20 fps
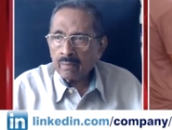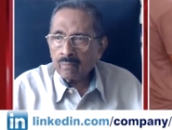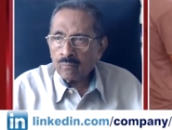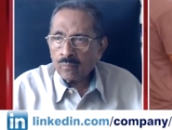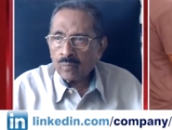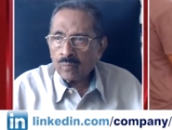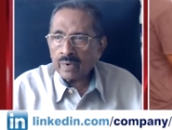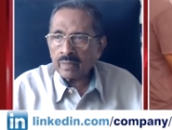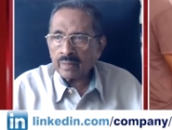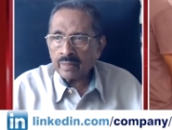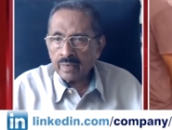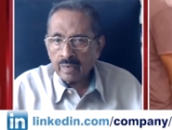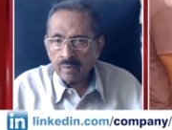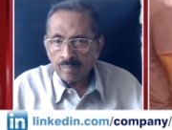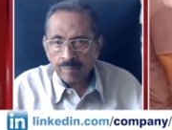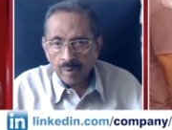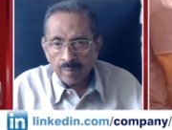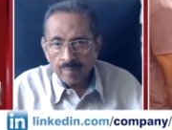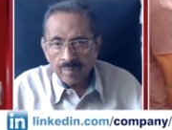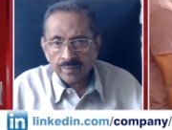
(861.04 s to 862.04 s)
one of the
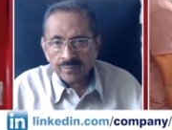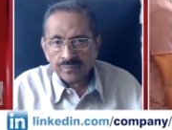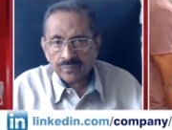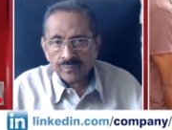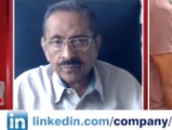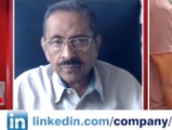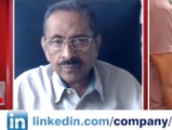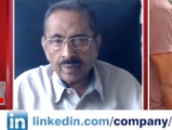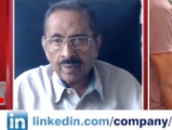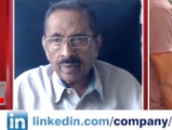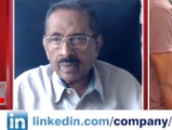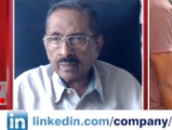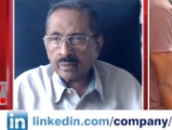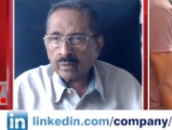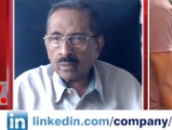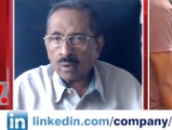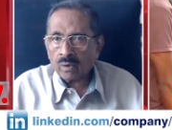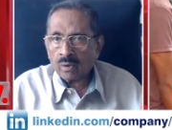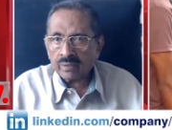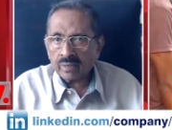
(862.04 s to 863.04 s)
diplomats uh,
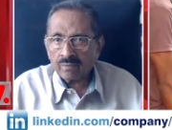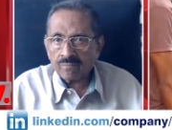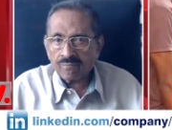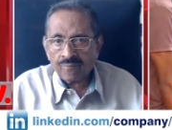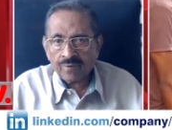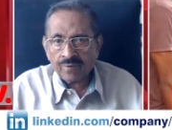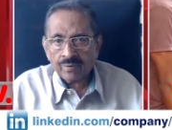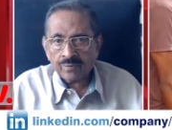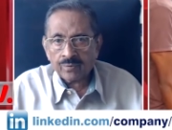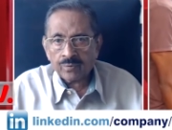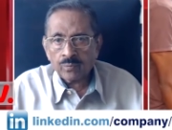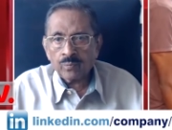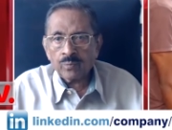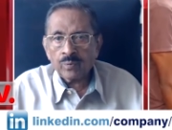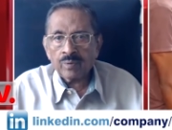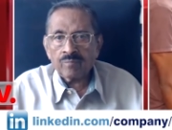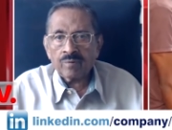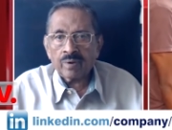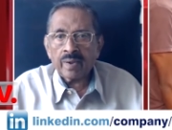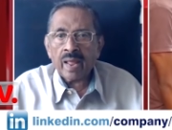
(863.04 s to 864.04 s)
thought it fit to
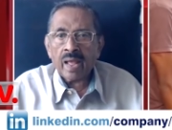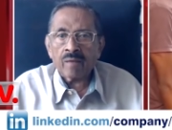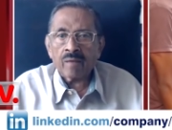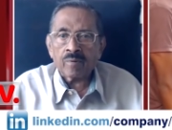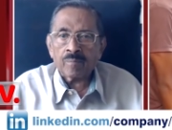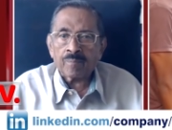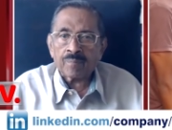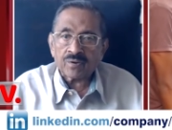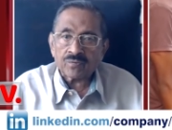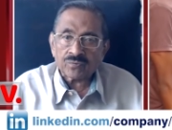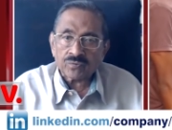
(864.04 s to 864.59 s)
even have a press